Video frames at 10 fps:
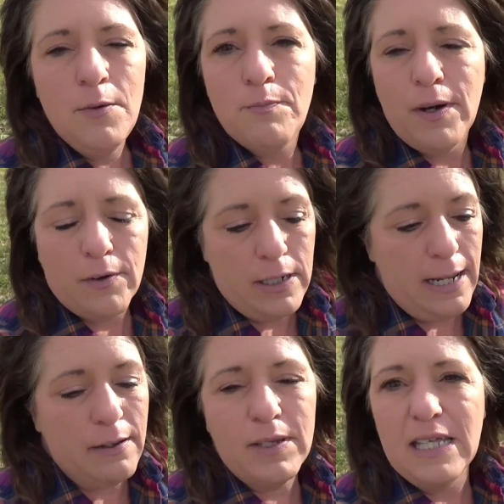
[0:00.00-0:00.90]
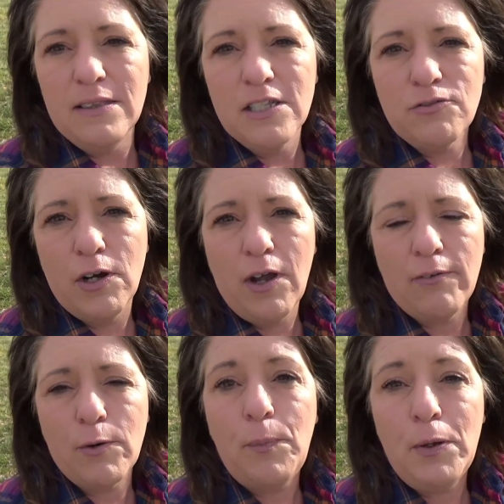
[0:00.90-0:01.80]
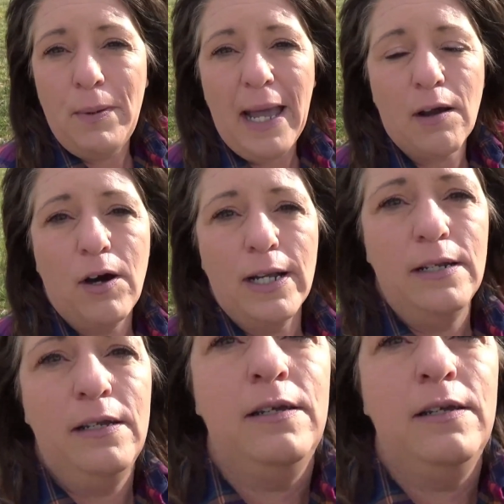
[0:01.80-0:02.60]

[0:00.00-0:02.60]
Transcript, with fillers: But right now I'm getting this row cover put back on.